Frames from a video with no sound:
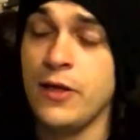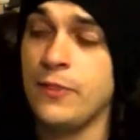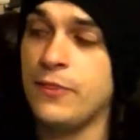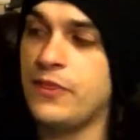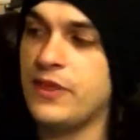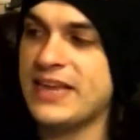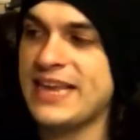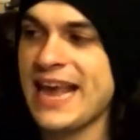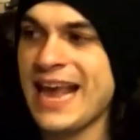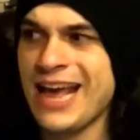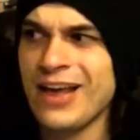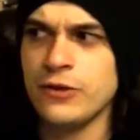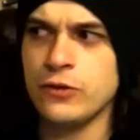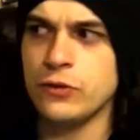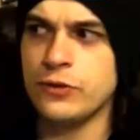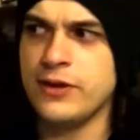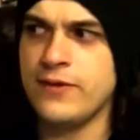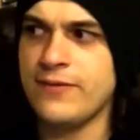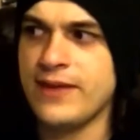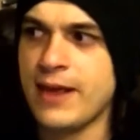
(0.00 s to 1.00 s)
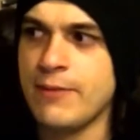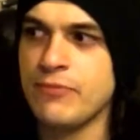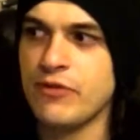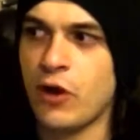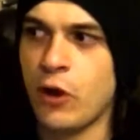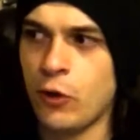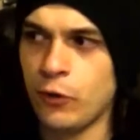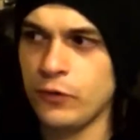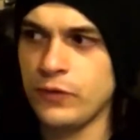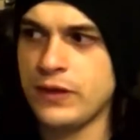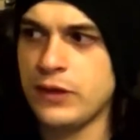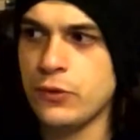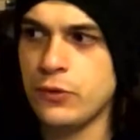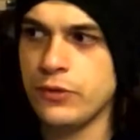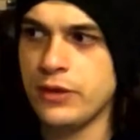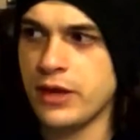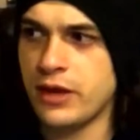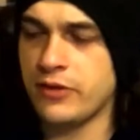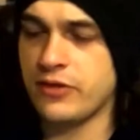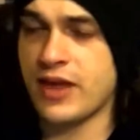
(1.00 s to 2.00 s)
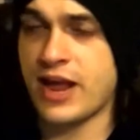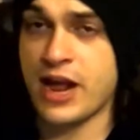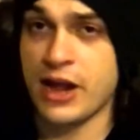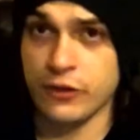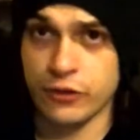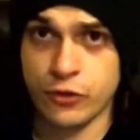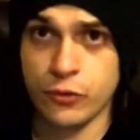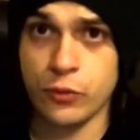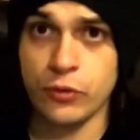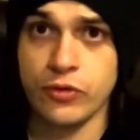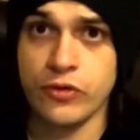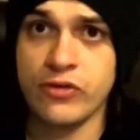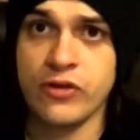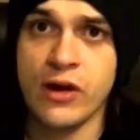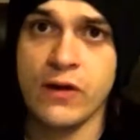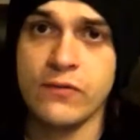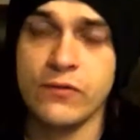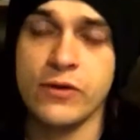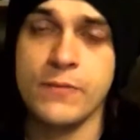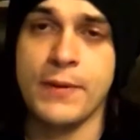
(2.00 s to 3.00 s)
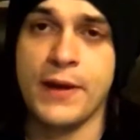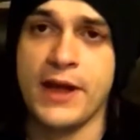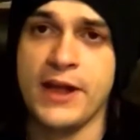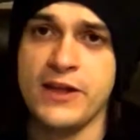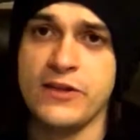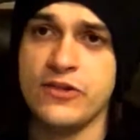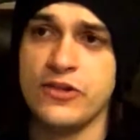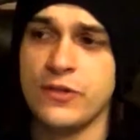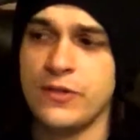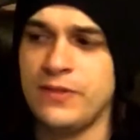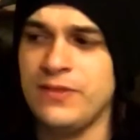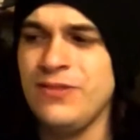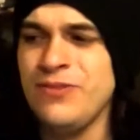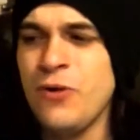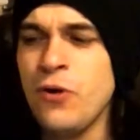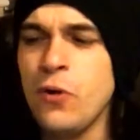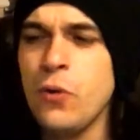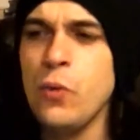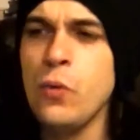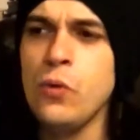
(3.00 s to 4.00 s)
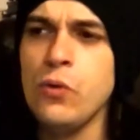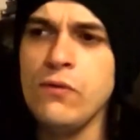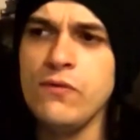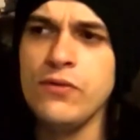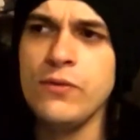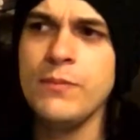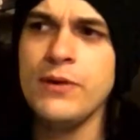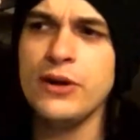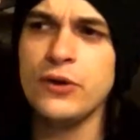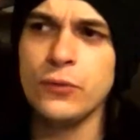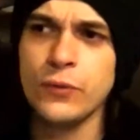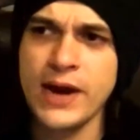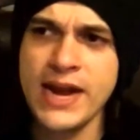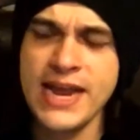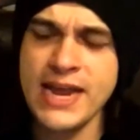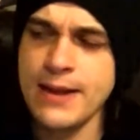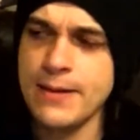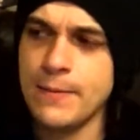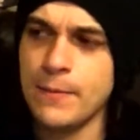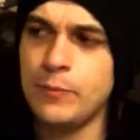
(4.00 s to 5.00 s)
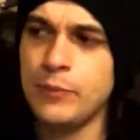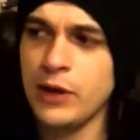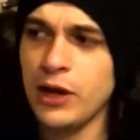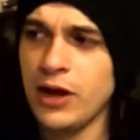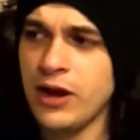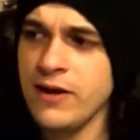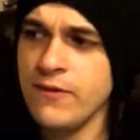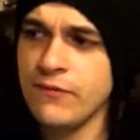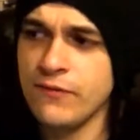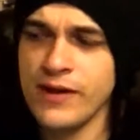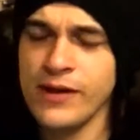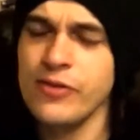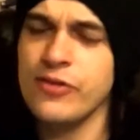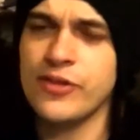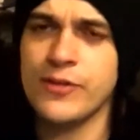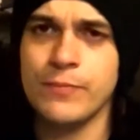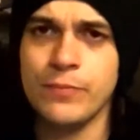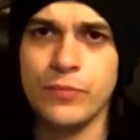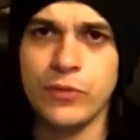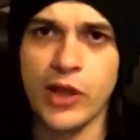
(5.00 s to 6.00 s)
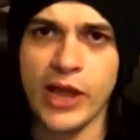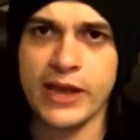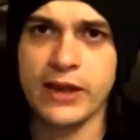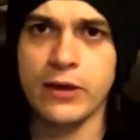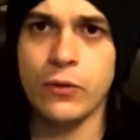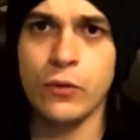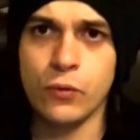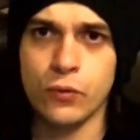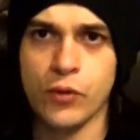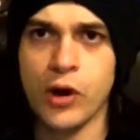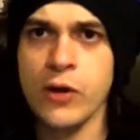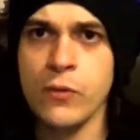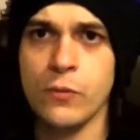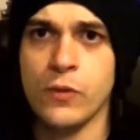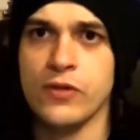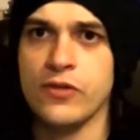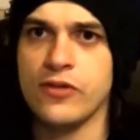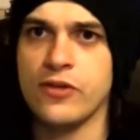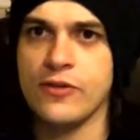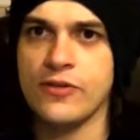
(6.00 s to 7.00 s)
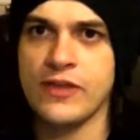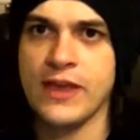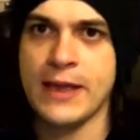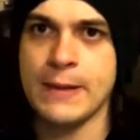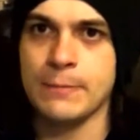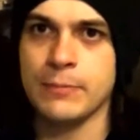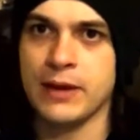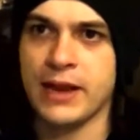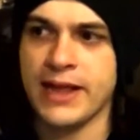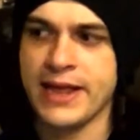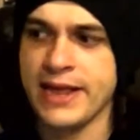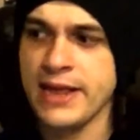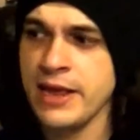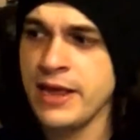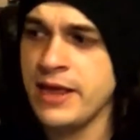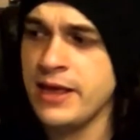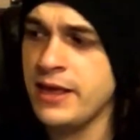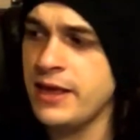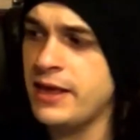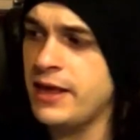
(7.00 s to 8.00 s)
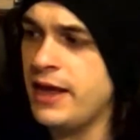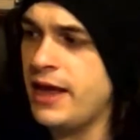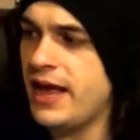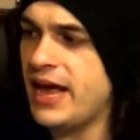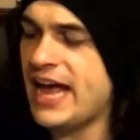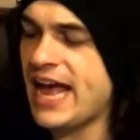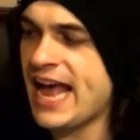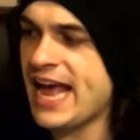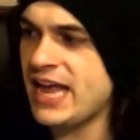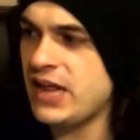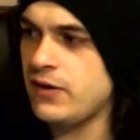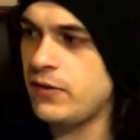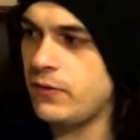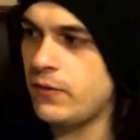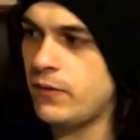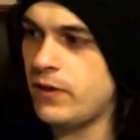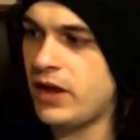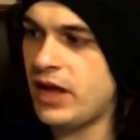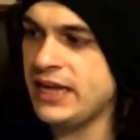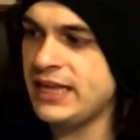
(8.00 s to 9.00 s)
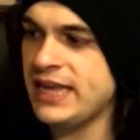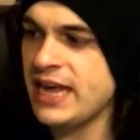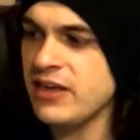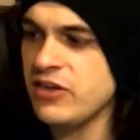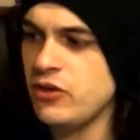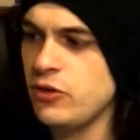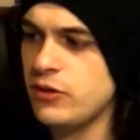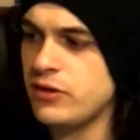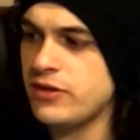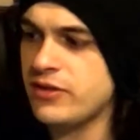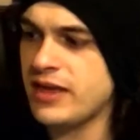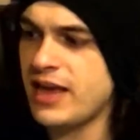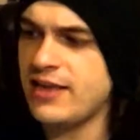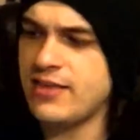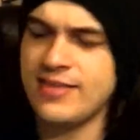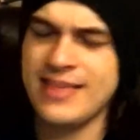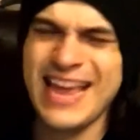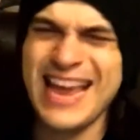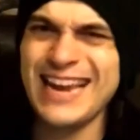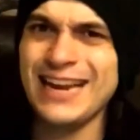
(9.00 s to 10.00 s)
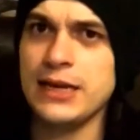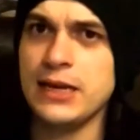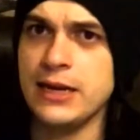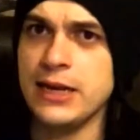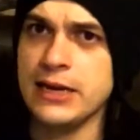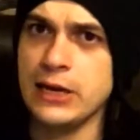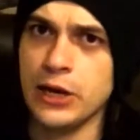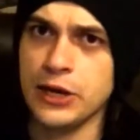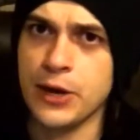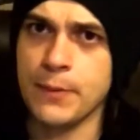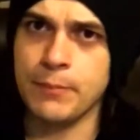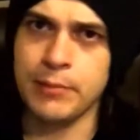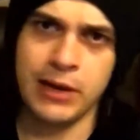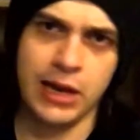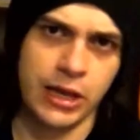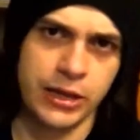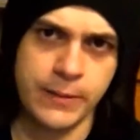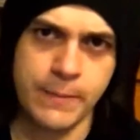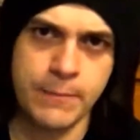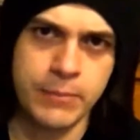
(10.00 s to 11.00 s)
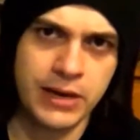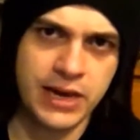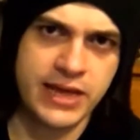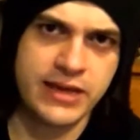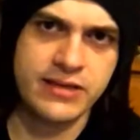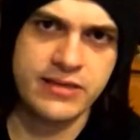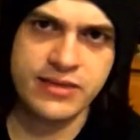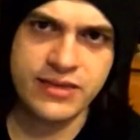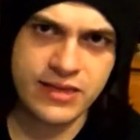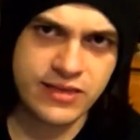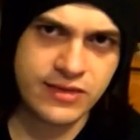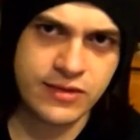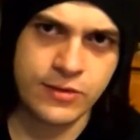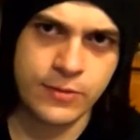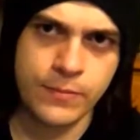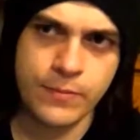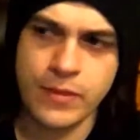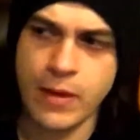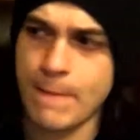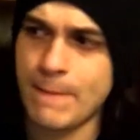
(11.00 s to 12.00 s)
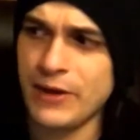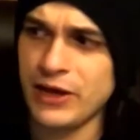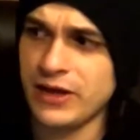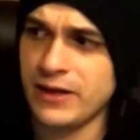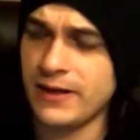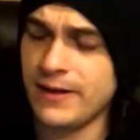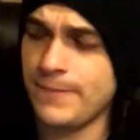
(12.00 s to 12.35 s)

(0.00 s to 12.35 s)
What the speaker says: the category of games on the Ouya's actual discovery page, not all of them are great, but I found some like alright ones to sit and play. And I guess you could say it's technically like a plug and play system, but